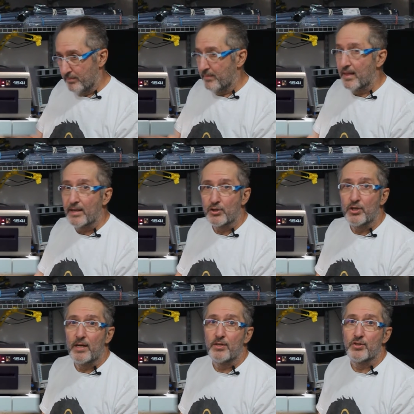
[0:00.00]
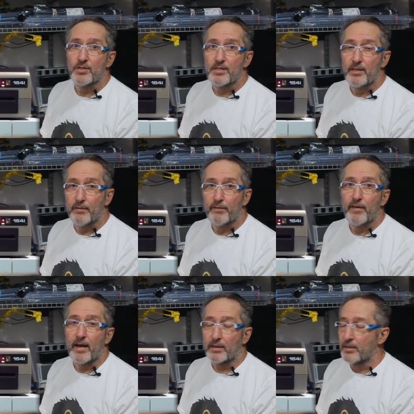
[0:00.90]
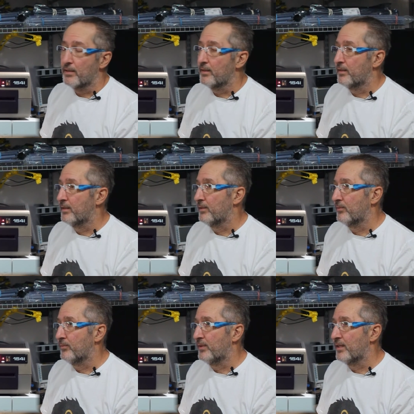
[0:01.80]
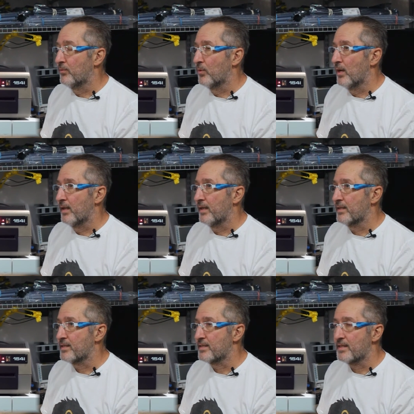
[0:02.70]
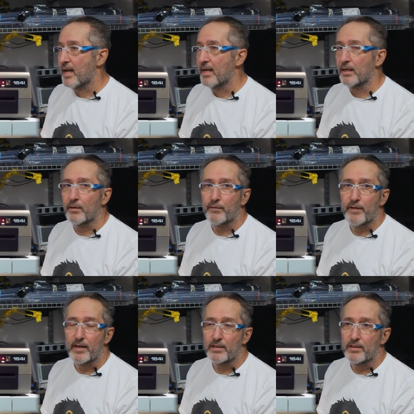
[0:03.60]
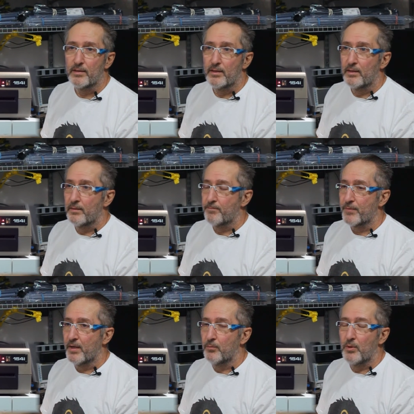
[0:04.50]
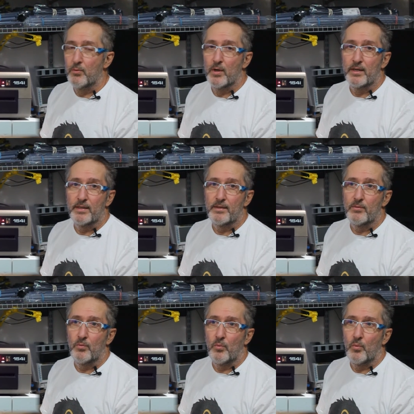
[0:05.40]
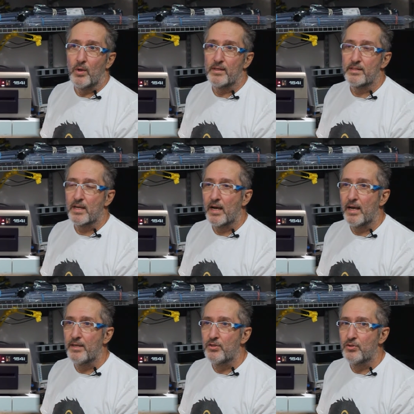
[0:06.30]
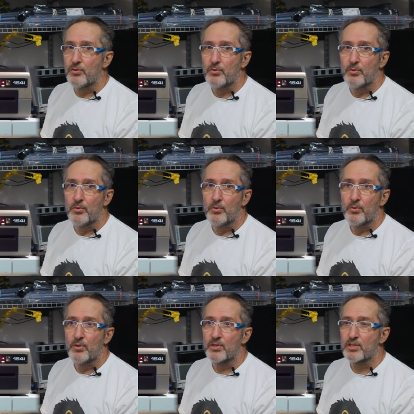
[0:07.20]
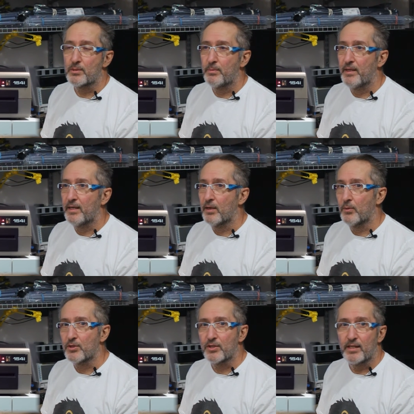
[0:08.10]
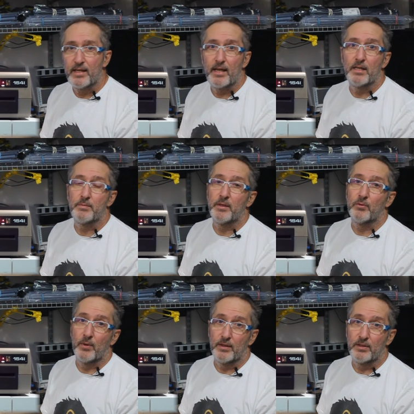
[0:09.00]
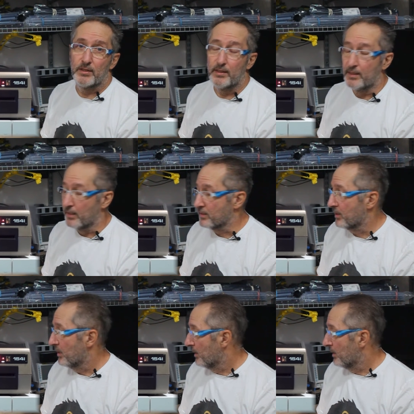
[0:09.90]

that changes the effect. We didn't want a static effect. We wanted one tied to the speed at which the data is being written to the disk,